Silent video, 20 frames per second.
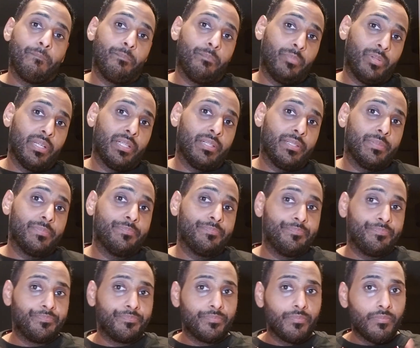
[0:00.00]
But
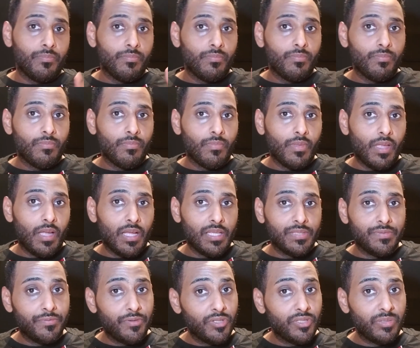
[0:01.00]
as
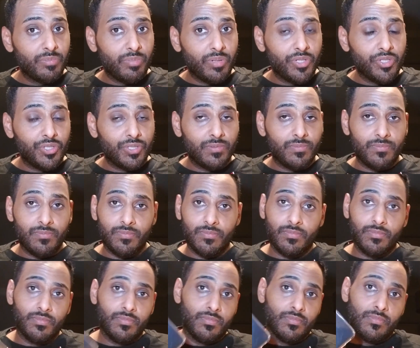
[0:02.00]
first impression,
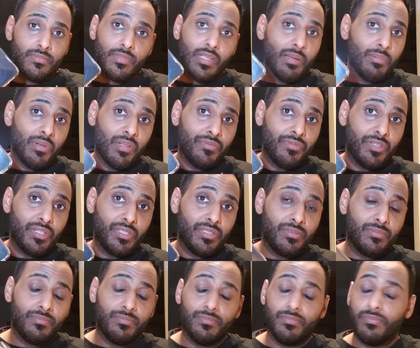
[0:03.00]
I'm loving it.
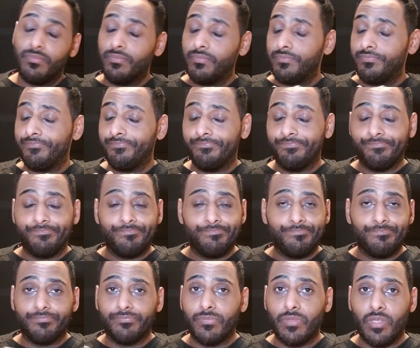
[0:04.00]

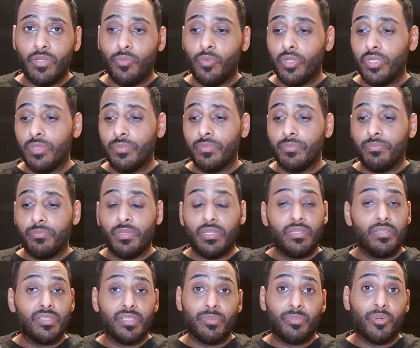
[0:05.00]
You won't be
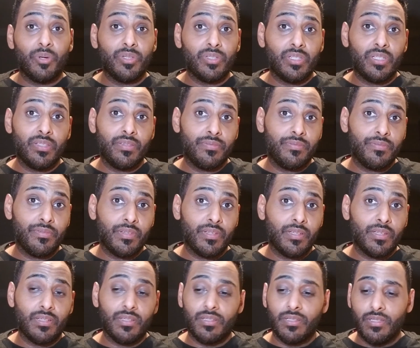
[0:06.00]
disappointed if
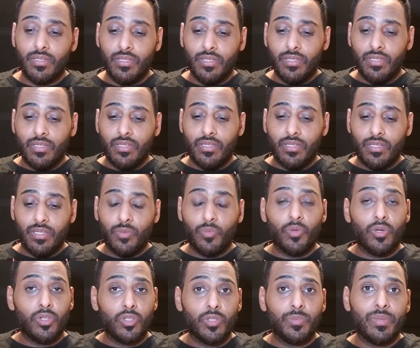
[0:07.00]
you
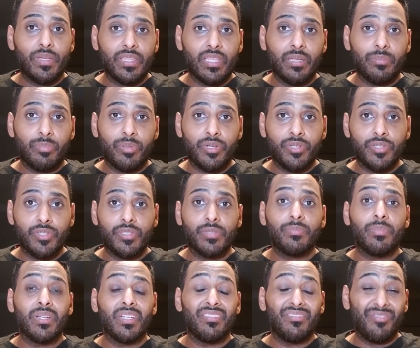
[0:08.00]
wanted to make that purchase,
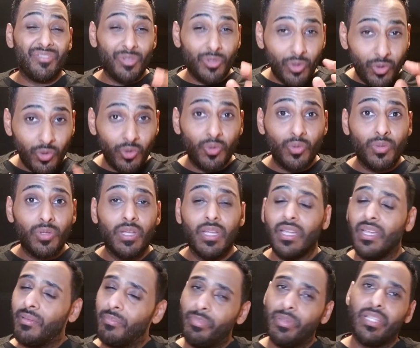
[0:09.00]
but if you do,
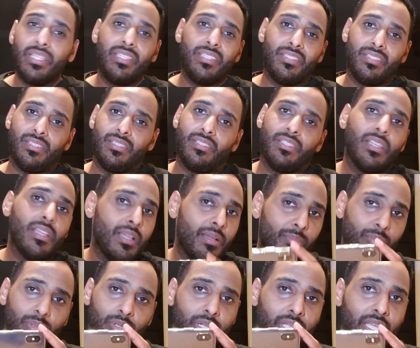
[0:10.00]
please
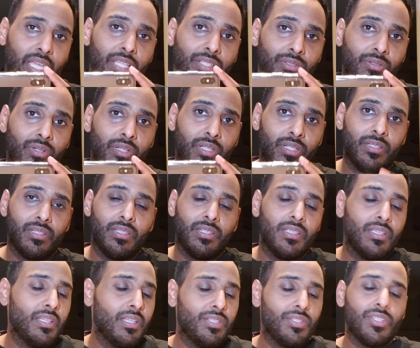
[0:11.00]
put a case on it.
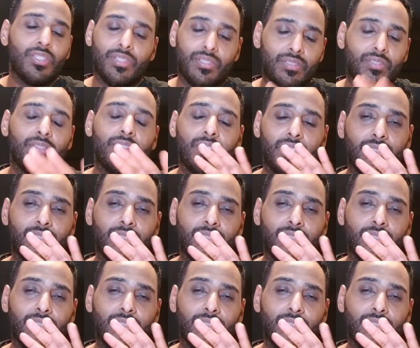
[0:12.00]
Just